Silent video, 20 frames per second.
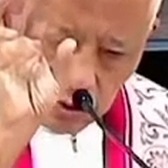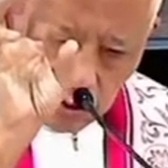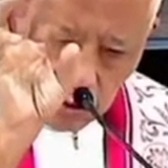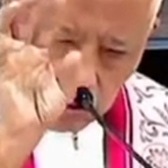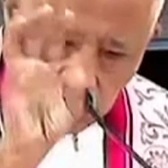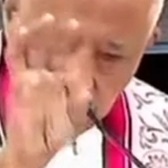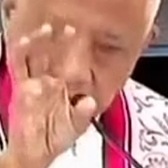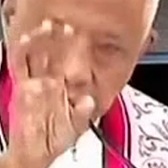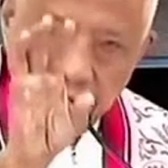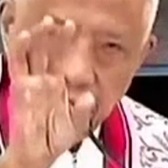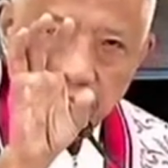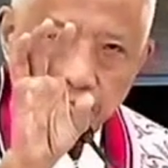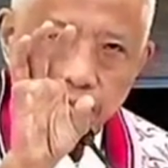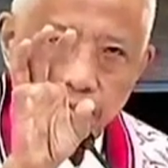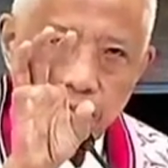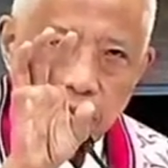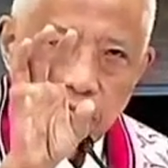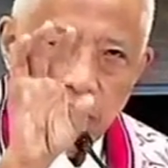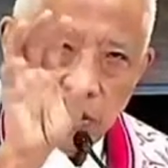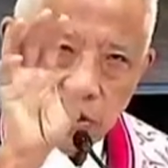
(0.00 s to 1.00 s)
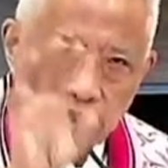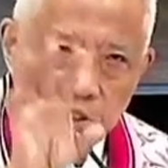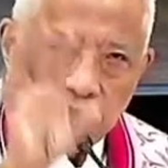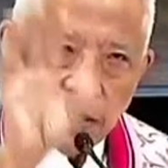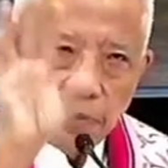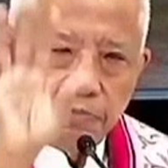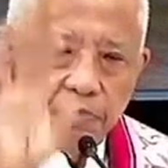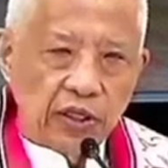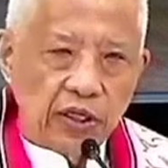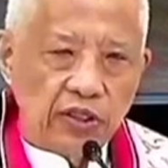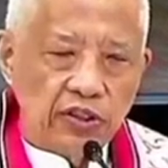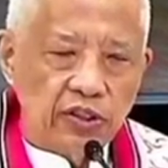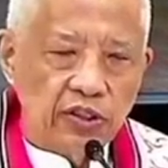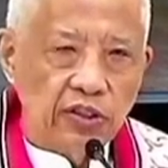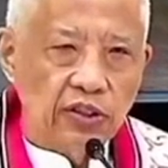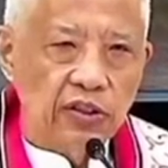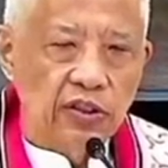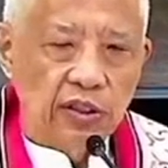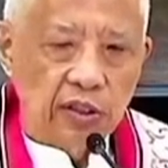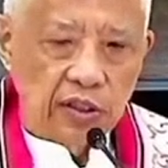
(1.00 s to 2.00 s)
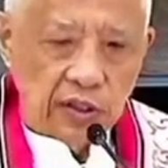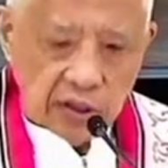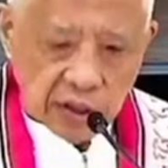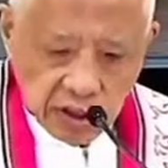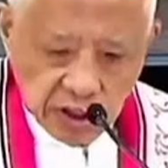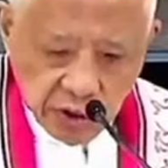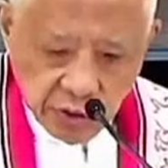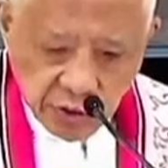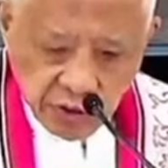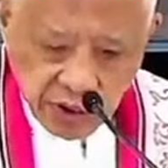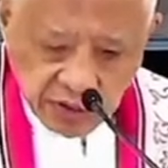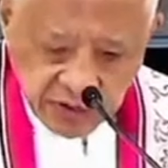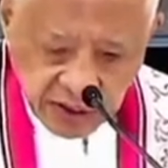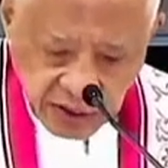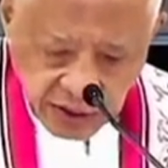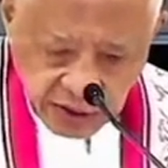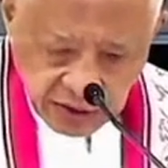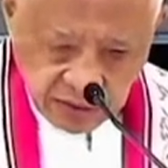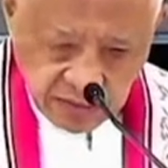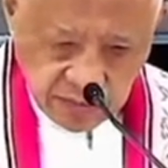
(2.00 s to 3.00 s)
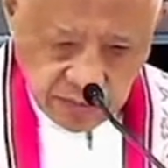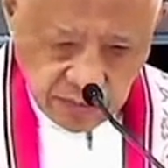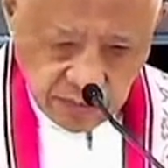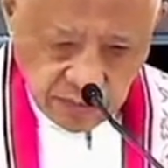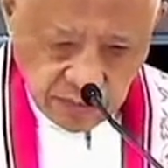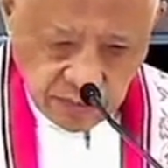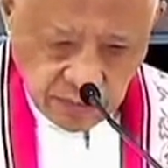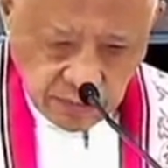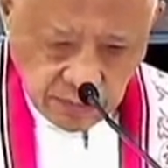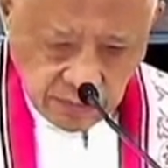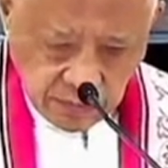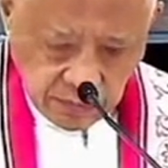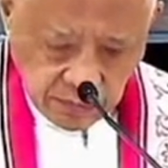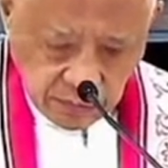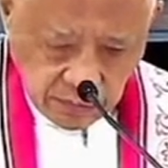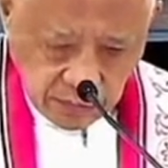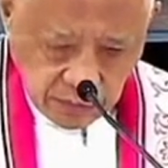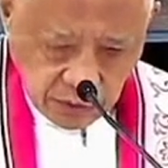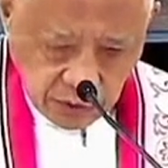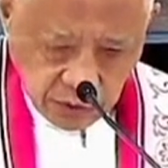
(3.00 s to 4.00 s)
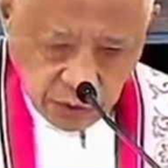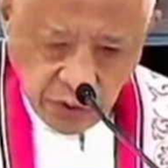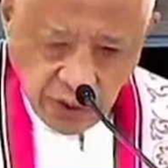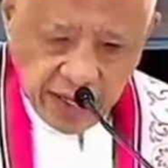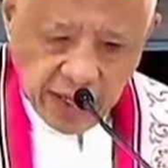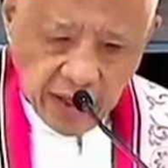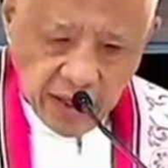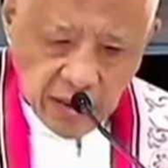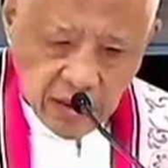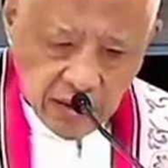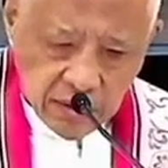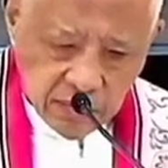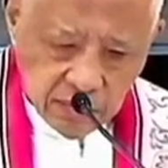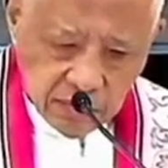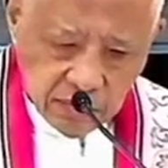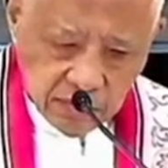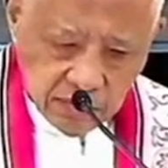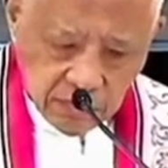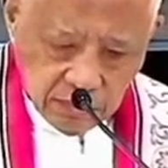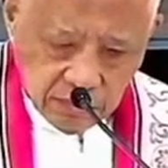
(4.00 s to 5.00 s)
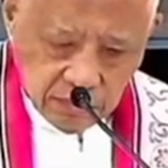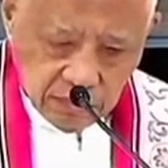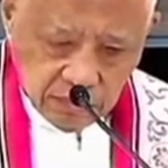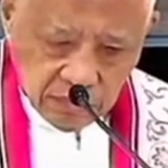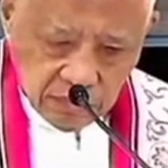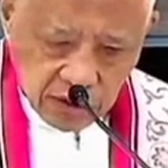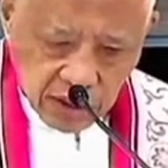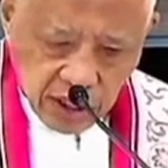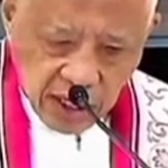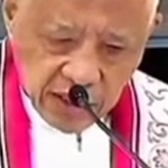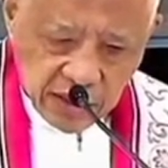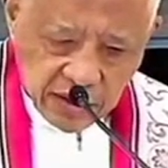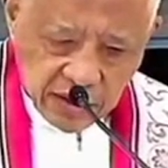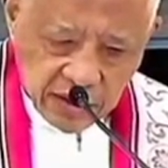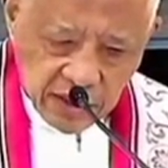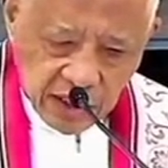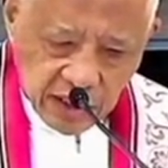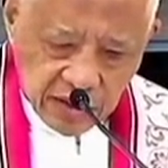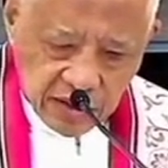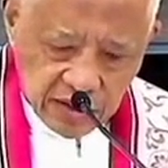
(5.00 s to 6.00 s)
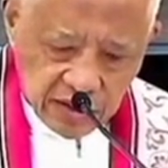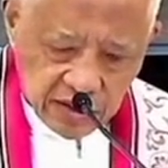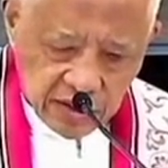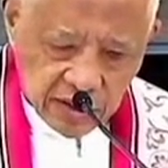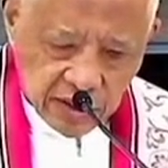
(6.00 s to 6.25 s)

to help establish the new covenant, where kindness